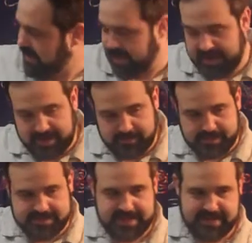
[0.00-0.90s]
And
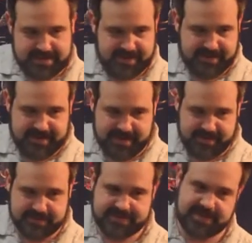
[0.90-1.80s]
what's in there
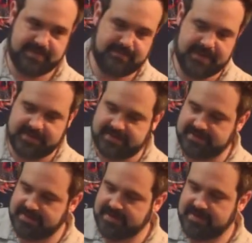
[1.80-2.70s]
now is a mix
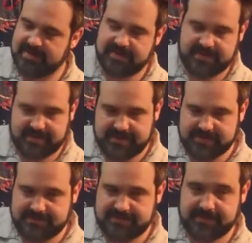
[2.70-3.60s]

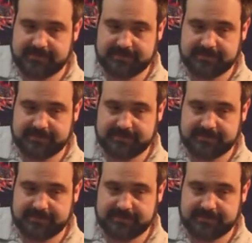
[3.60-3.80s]
of